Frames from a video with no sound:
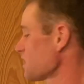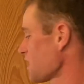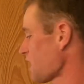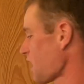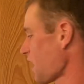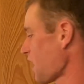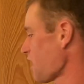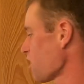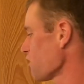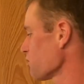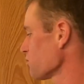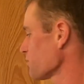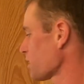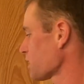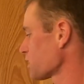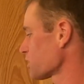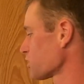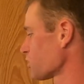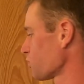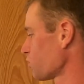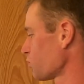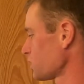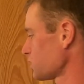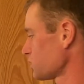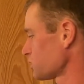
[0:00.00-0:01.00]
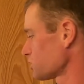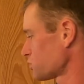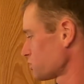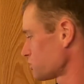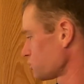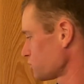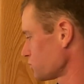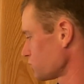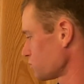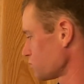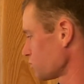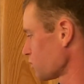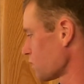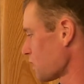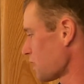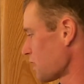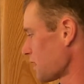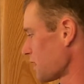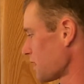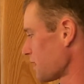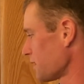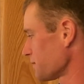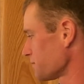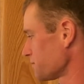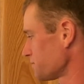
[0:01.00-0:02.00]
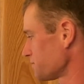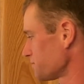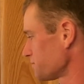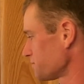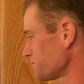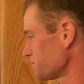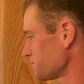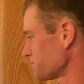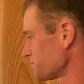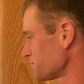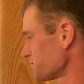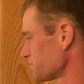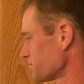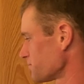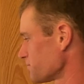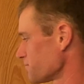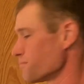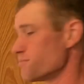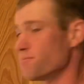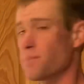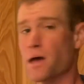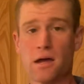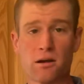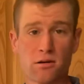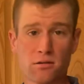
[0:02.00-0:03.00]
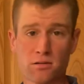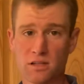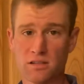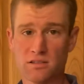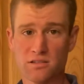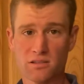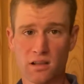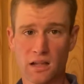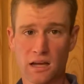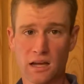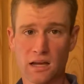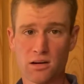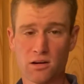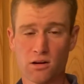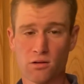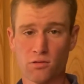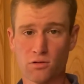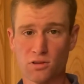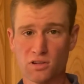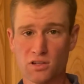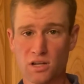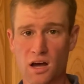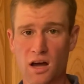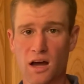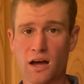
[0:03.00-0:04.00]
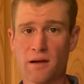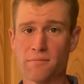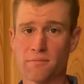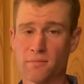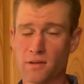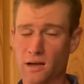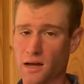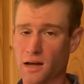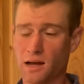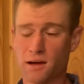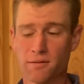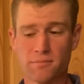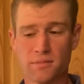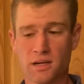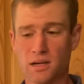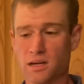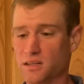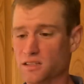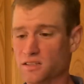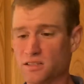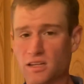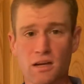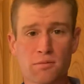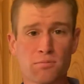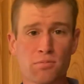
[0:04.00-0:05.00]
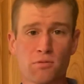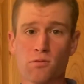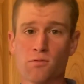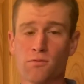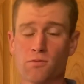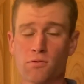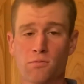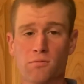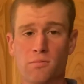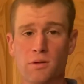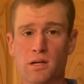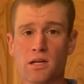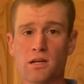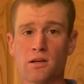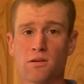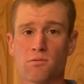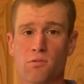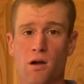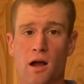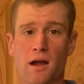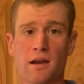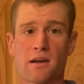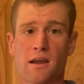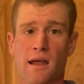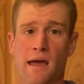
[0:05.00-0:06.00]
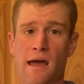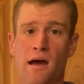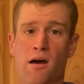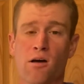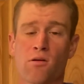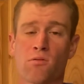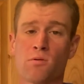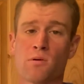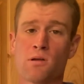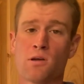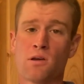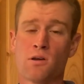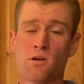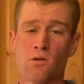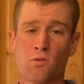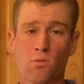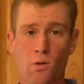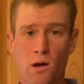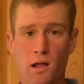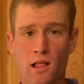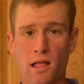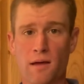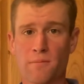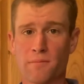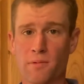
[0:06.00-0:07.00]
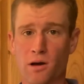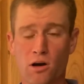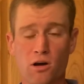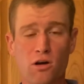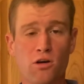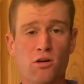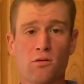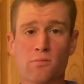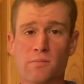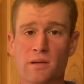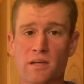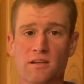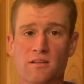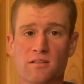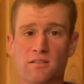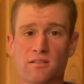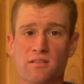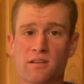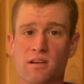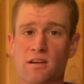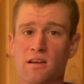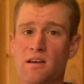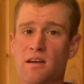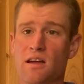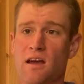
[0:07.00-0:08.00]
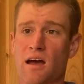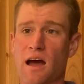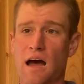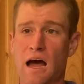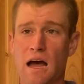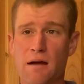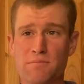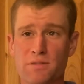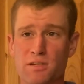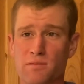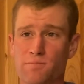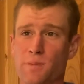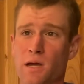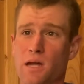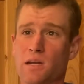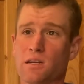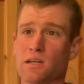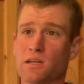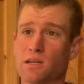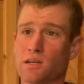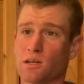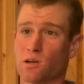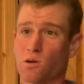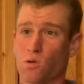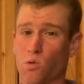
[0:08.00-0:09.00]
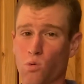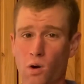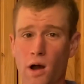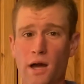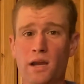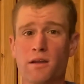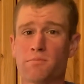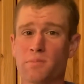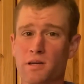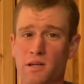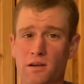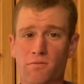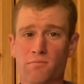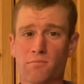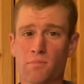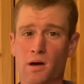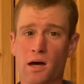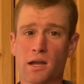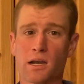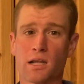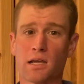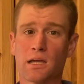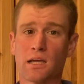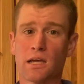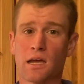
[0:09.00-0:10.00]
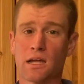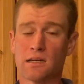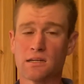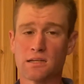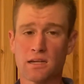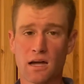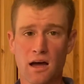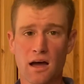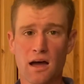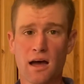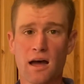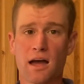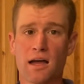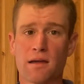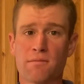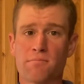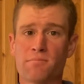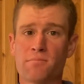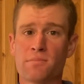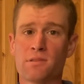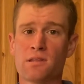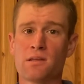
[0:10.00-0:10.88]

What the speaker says: How am I going to better this land over time? An example for me right now, while I'm home, is I'm spending quite a bit of money and time